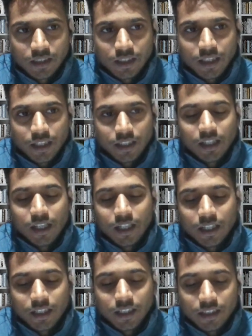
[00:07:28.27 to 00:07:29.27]
yeah,
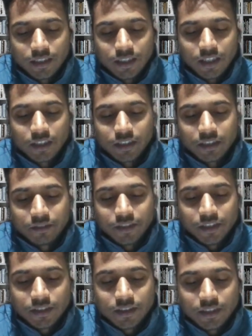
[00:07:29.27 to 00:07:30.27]
the
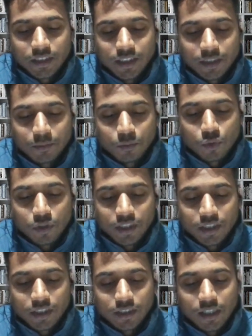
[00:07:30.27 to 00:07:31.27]
difference
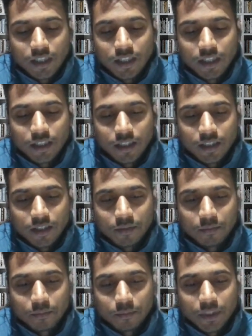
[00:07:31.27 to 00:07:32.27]
the
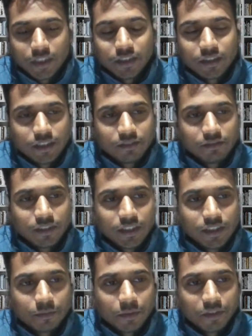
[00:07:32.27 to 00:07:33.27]
best difference
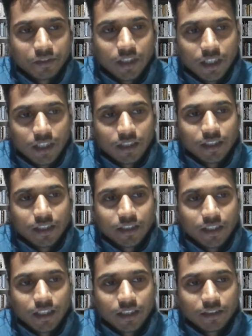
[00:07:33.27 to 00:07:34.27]
between alternator
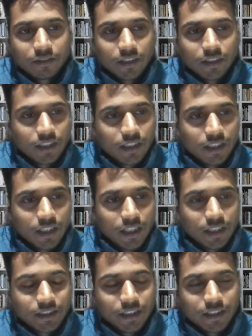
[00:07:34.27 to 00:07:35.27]
and
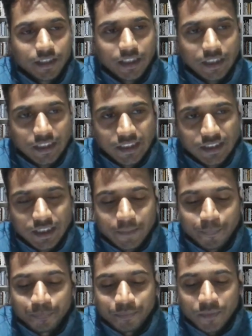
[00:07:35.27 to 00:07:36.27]
generator is
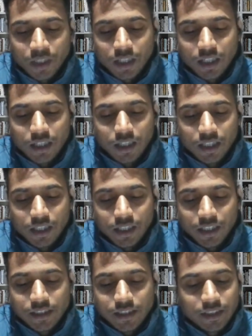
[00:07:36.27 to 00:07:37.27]

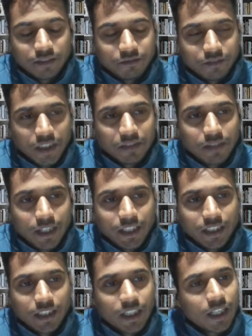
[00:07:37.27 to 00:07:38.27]
it's a field
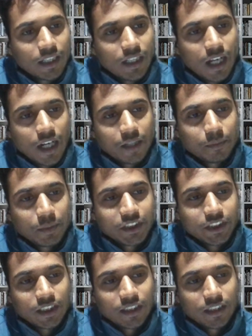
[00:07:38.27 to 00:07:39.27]
winding and
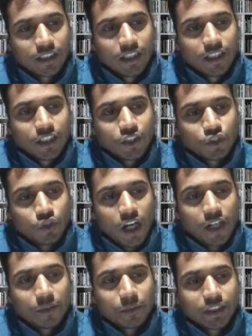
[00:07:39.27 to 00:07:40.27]
armature. So
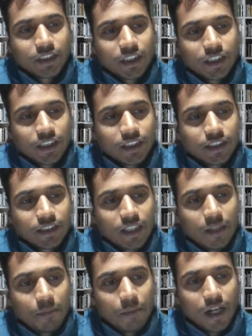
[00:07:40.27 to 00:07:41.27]
armature is the
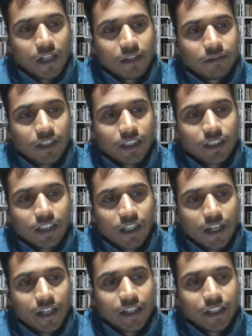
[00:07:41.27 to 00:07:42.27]
part where the
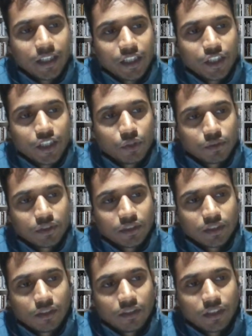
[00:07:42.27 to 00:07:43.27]
current induced.
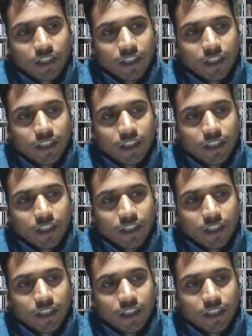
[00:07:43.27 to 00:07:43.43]
Okay,